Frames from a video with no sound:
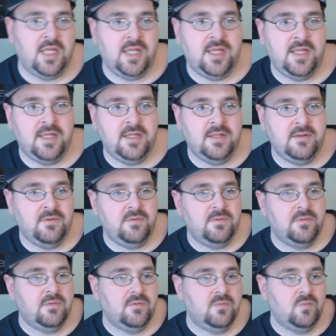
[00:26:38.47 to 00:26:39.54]
And
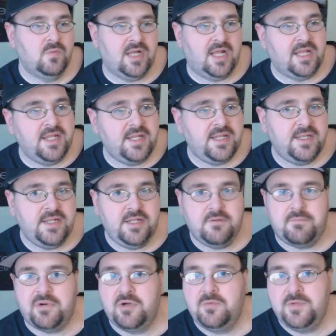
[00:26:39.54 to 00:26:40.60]
when I did it
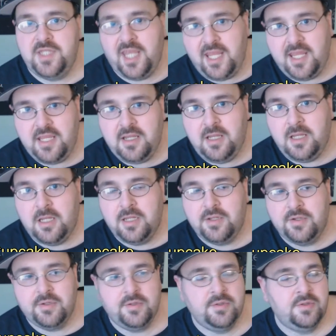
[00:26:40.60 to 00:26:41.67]
in the Pro Tank
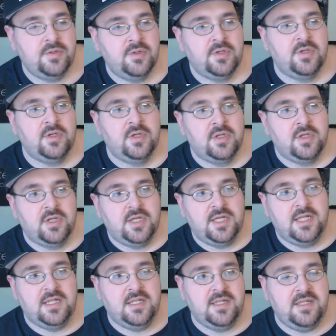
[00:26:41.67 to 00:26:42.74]

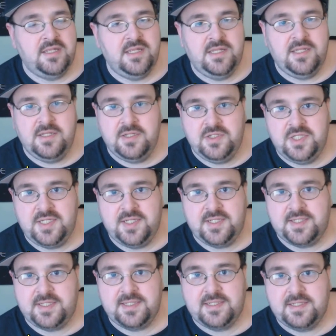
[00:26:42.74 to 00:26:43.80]
and I did it in the
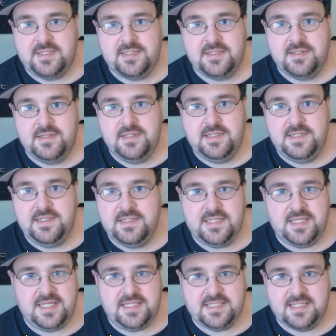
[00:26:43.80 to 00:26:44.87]
Genesis, it
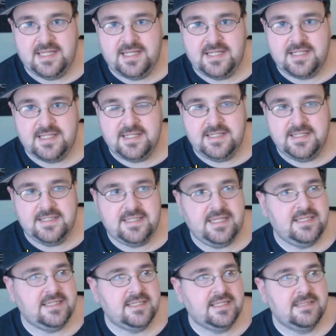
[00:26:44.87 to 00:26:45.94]
didn't taste like that. It
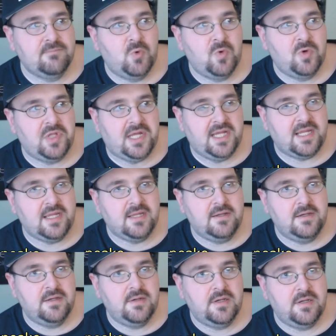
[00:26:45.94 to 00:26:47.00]
tasted more like
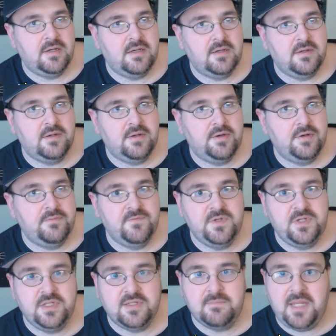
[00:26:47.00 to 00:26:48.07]
a
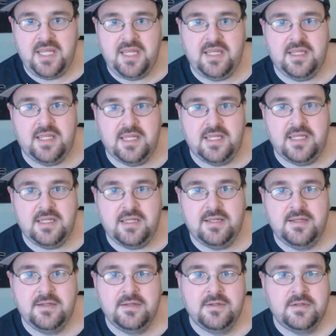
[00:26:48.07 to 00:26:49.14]
vanilla
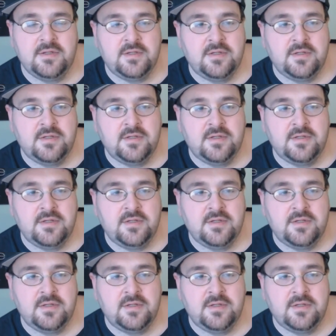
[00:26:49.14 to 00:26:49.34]
pancake.